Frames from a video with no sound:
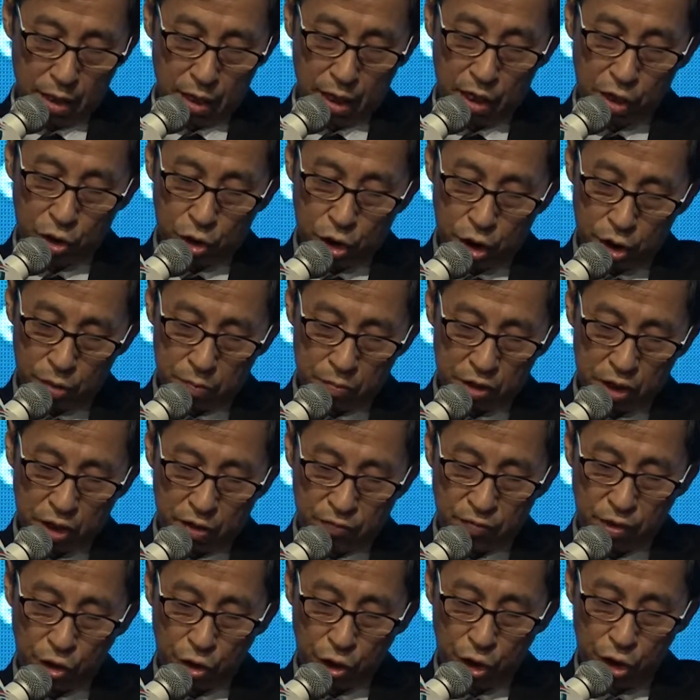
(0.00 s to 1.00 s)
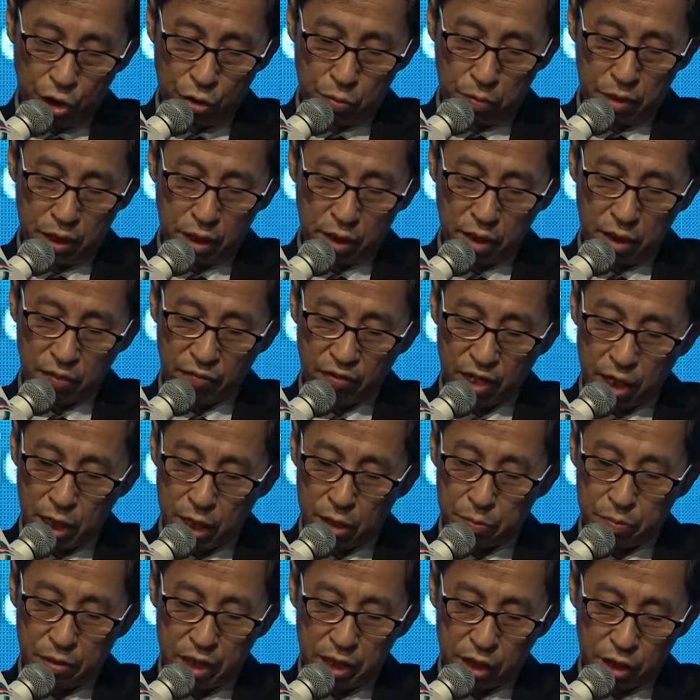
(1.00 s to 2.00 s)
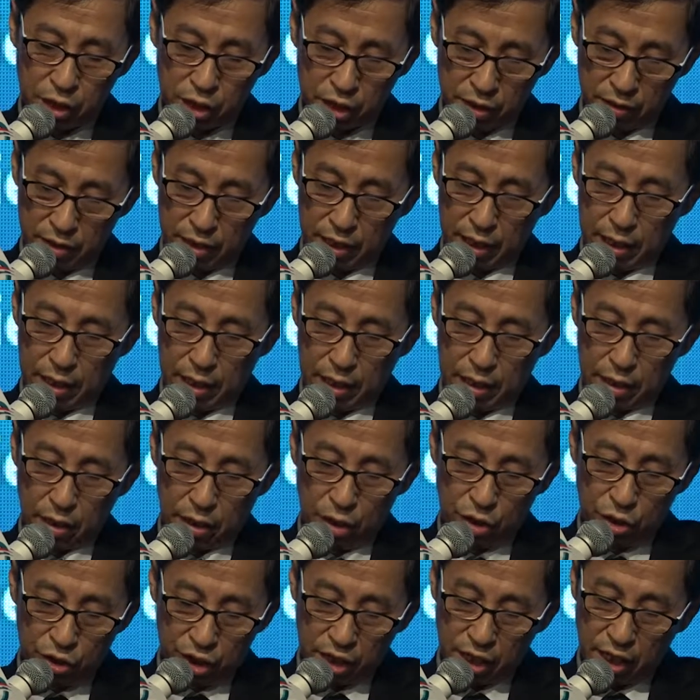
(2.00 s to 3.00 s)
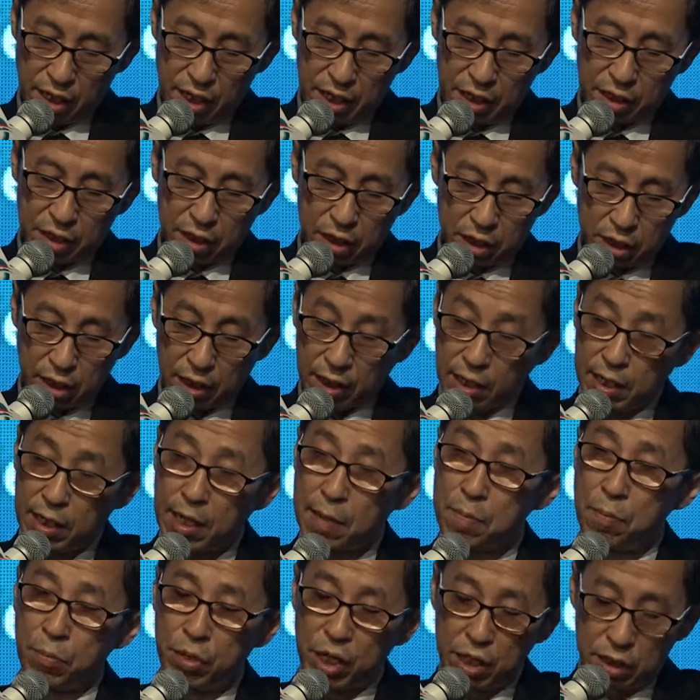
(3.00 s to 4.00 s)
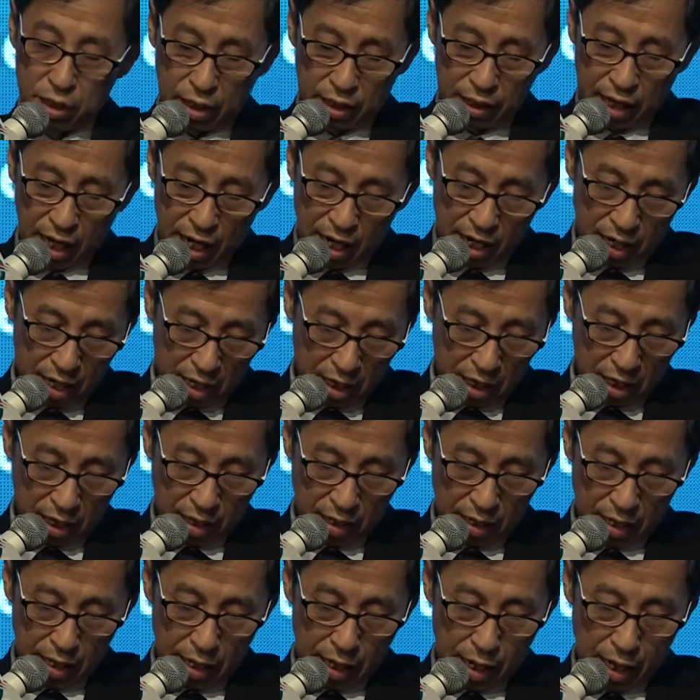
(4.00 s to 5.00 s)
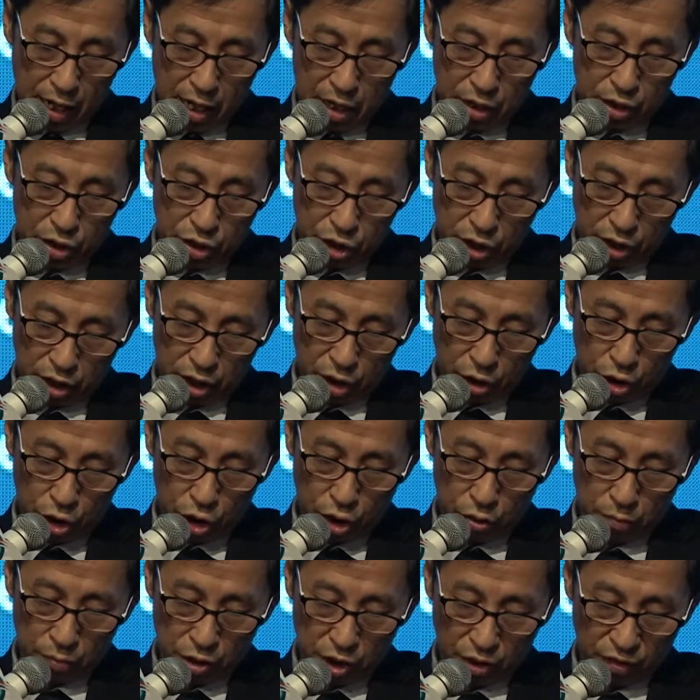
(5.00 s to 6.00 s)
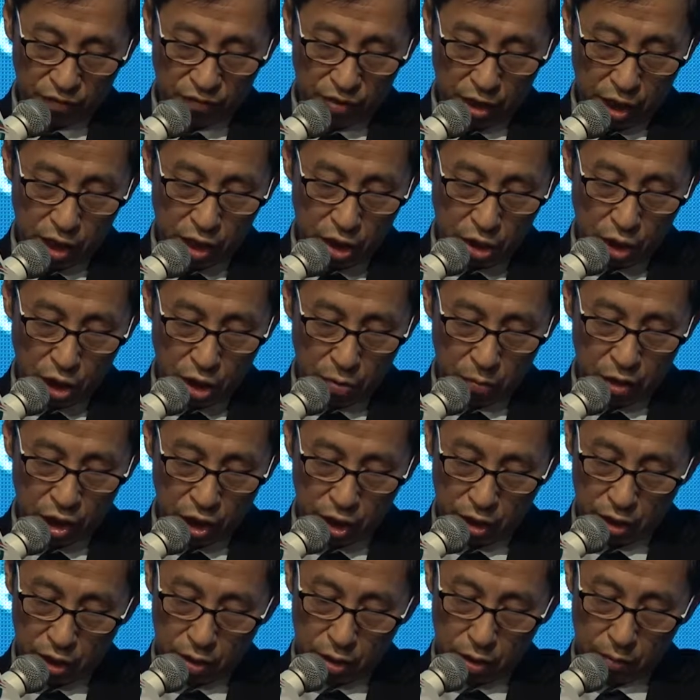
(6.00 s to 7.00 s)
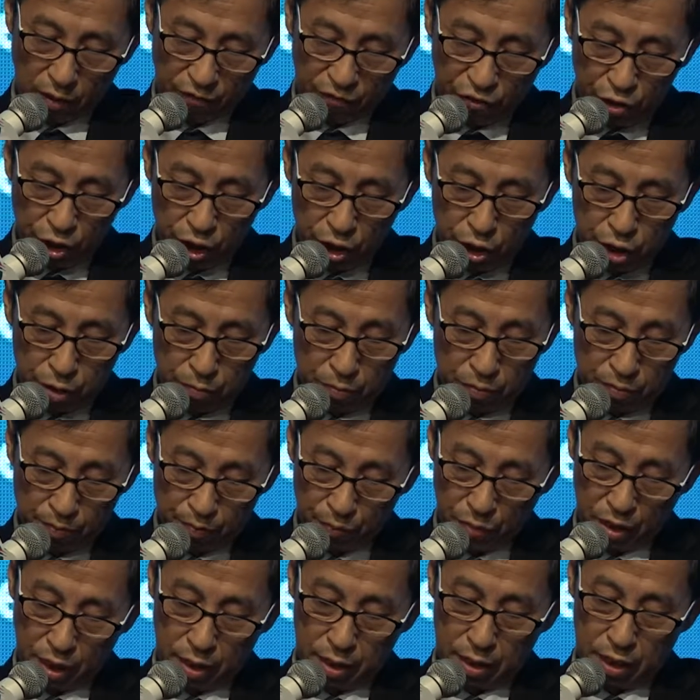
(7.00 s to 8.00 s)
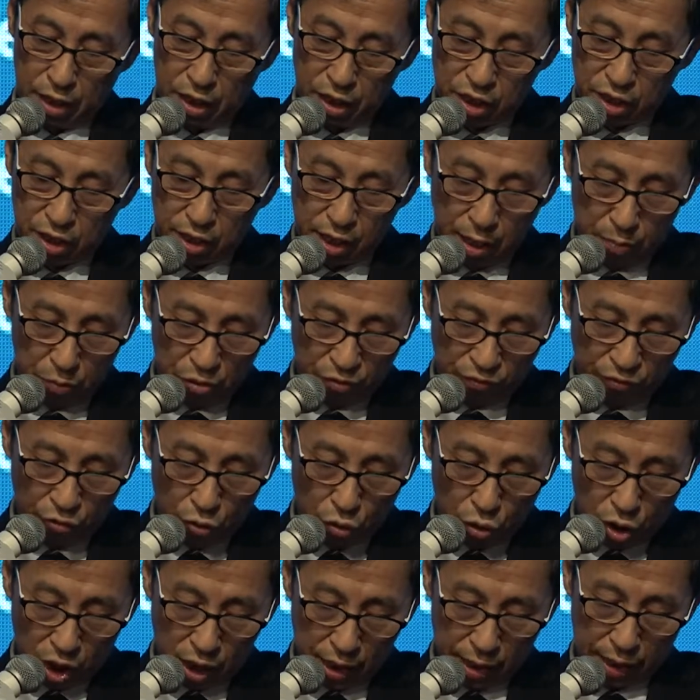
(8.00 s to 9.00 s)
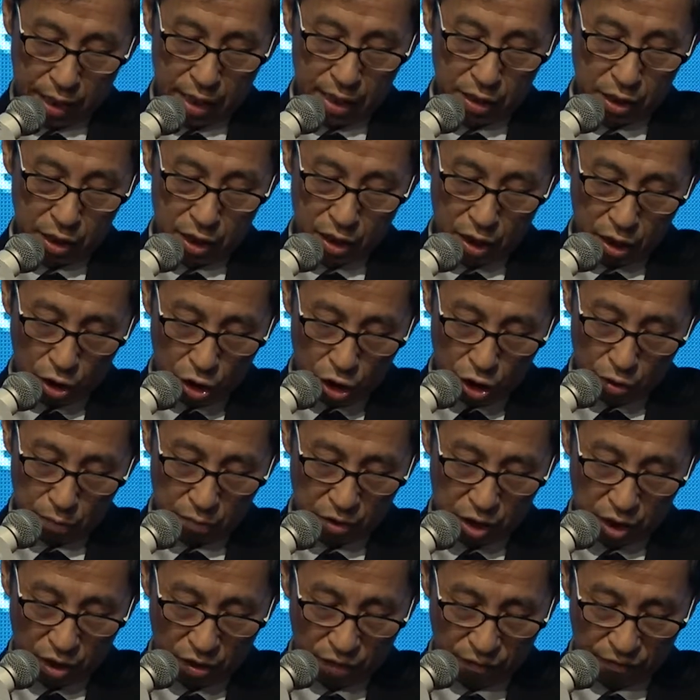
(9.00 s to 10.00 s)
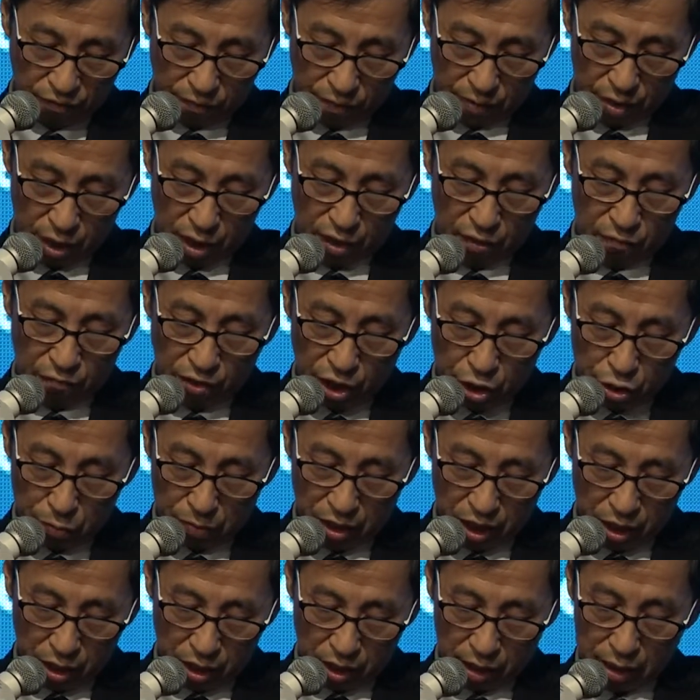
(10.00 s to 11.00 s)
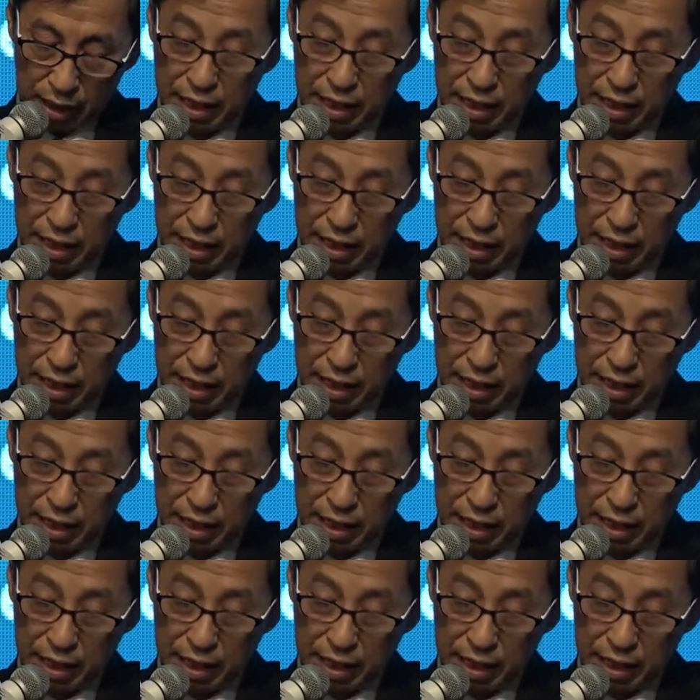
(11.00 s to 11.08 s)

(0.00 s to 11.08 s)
In terms of the human development, New Zealand is number 9. And in terms of economic freedom, it's number 4. And in terms of environment,